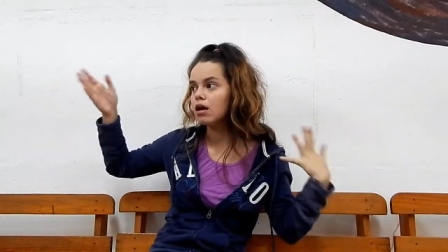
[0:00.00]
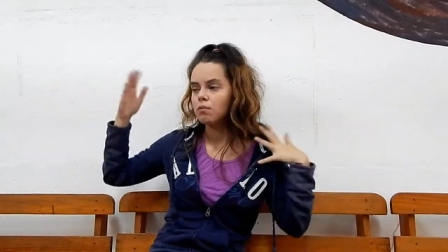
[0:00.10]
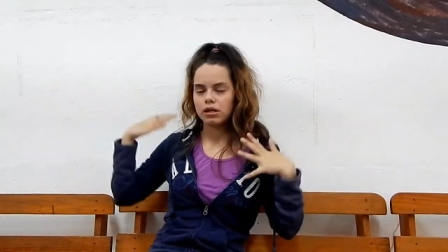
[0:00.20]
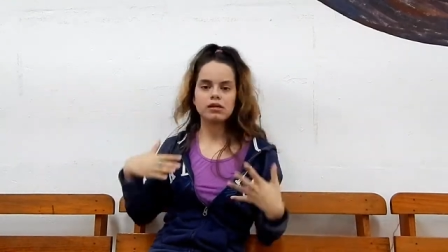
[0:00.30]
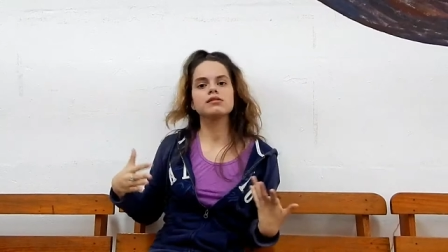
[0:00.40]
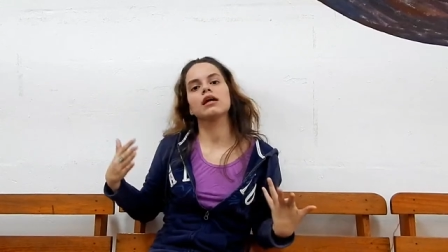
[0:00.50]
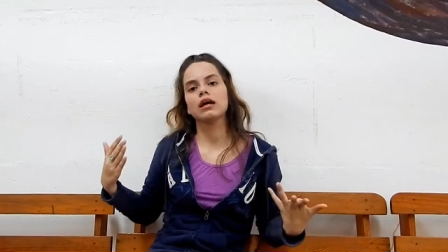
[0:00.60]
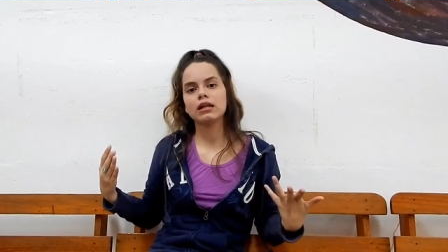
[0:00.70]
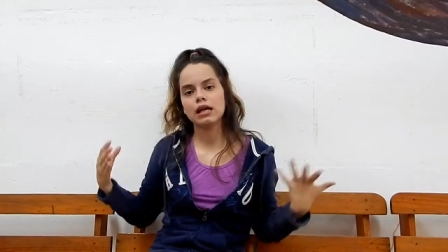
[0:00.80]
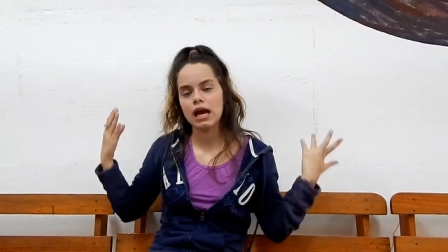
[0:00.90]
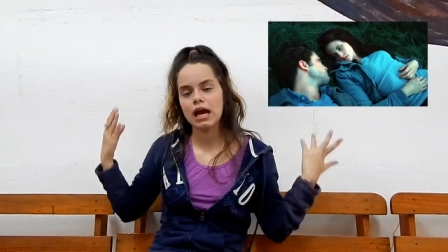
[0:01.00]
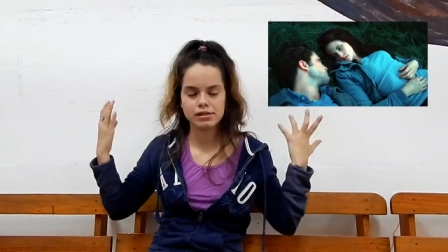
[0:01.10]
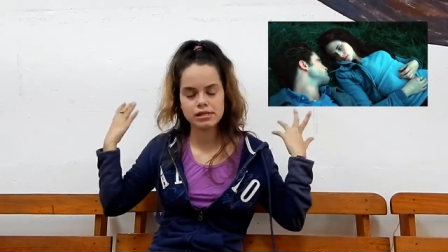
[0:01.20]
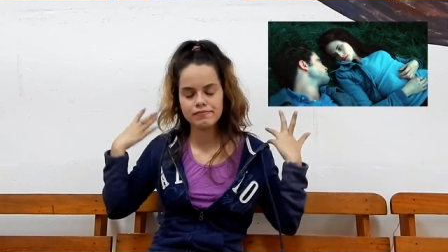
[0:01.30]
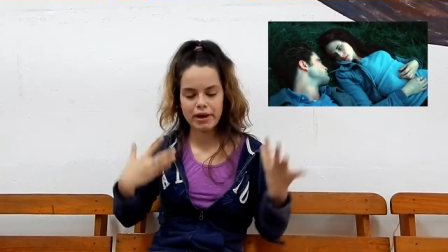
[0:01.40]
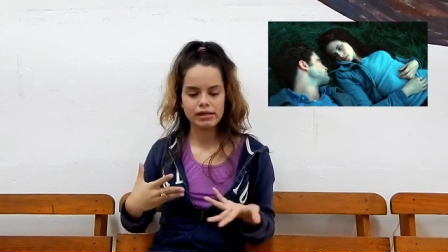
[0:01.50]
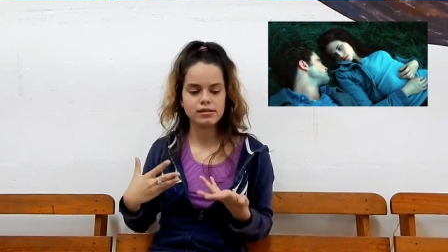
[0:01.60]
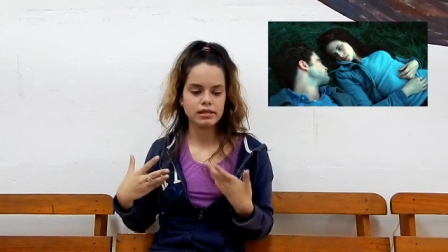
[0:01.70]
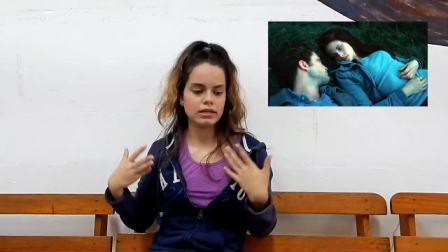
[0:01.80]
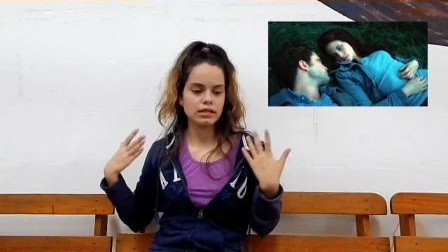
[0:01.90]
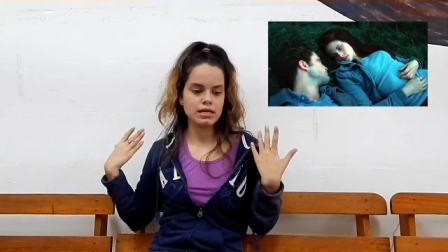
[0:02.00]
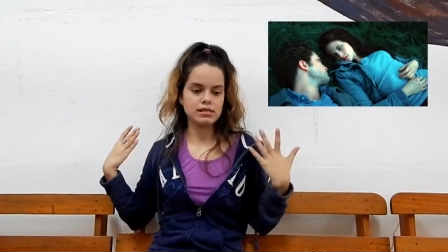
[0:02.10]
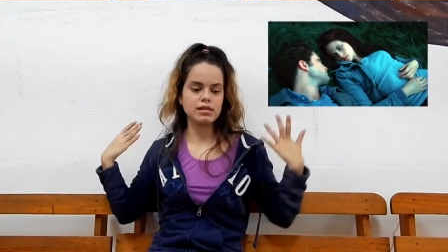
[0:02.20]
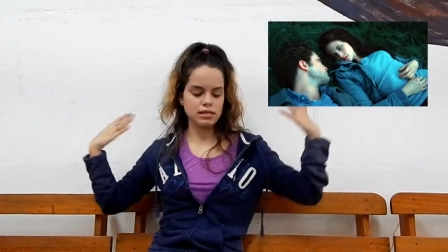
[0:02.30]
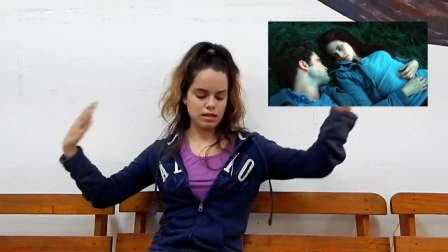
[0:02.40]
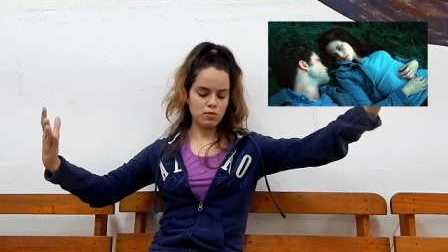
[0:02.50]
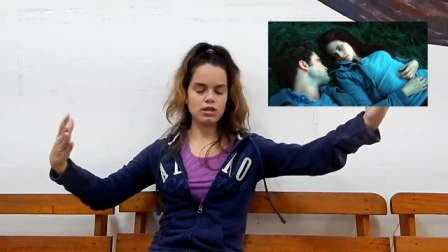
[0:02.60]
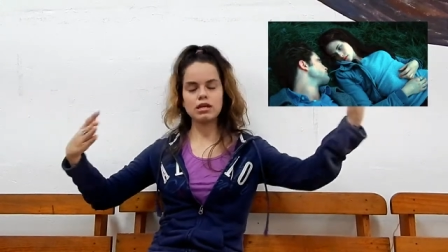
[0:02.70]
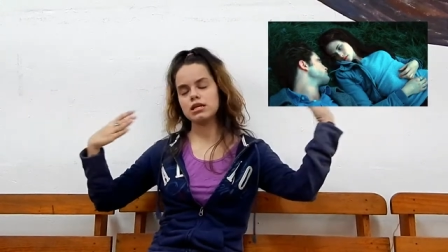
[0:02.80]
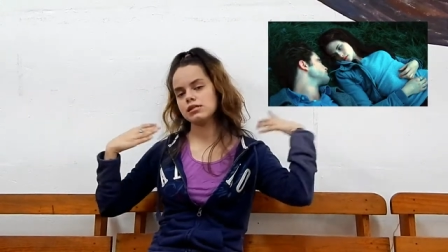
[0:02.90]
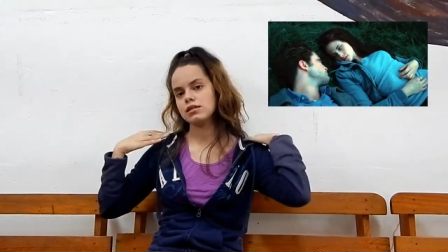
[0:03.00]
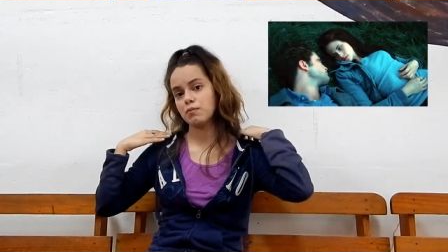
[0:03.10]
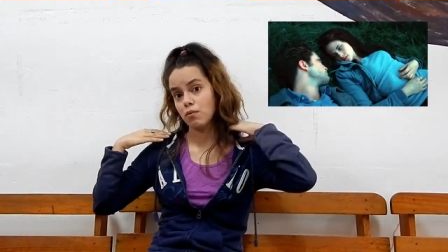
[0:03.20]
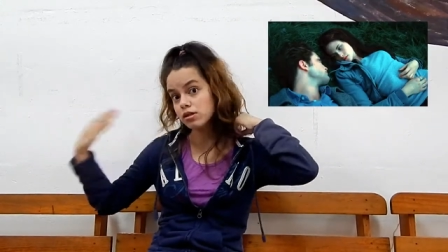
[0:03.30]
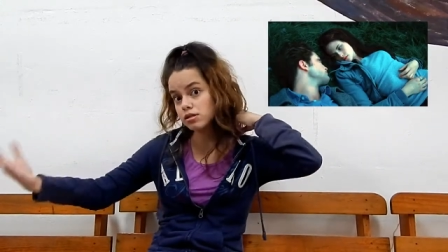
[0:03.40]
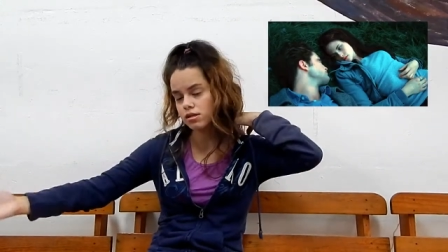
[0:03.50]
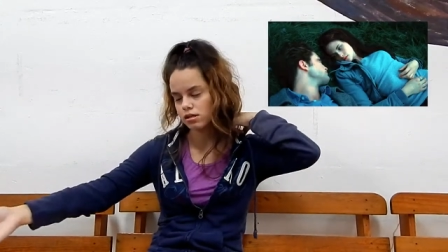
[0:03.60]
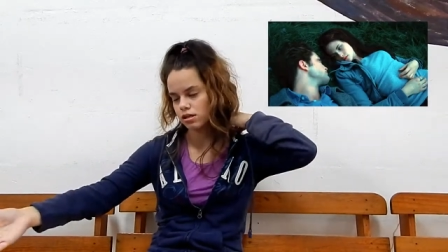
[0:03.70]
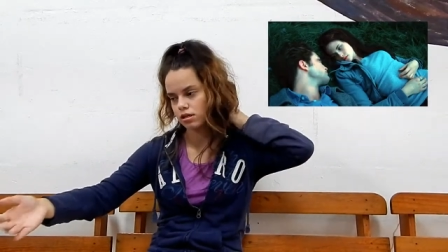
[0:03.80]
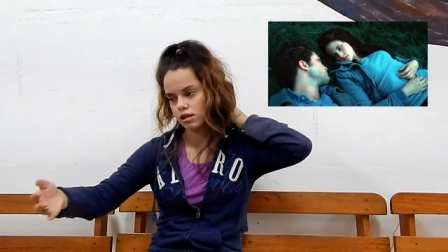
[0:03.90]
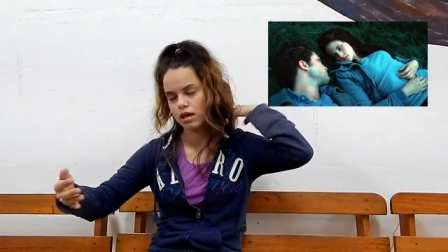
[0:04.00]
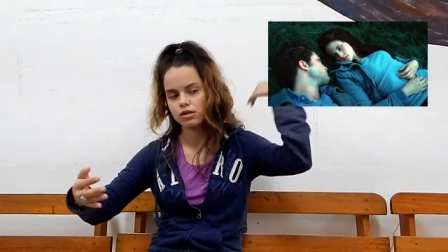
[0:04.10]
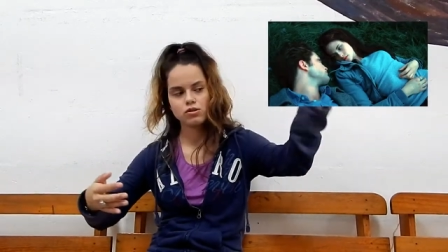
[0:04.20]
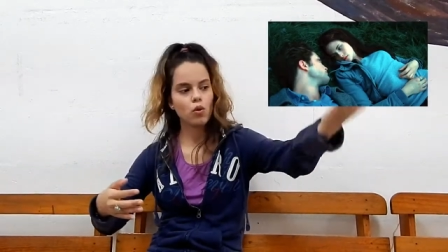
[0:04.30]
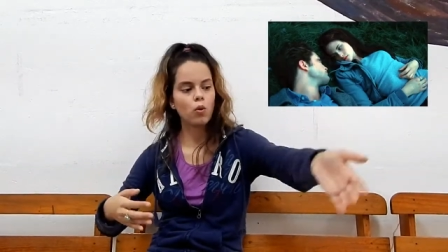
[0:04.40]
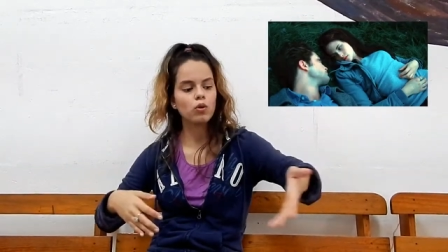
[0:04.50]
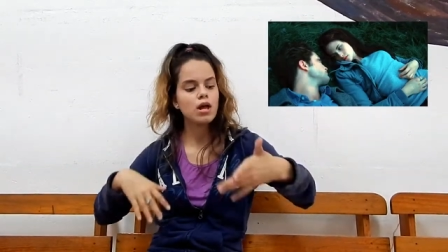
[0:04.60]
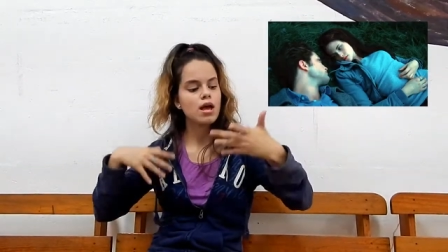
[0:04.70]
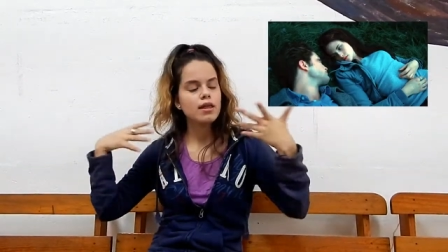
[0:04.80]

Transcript: because again he has this mindset that he's the demon that he's a monster that he's all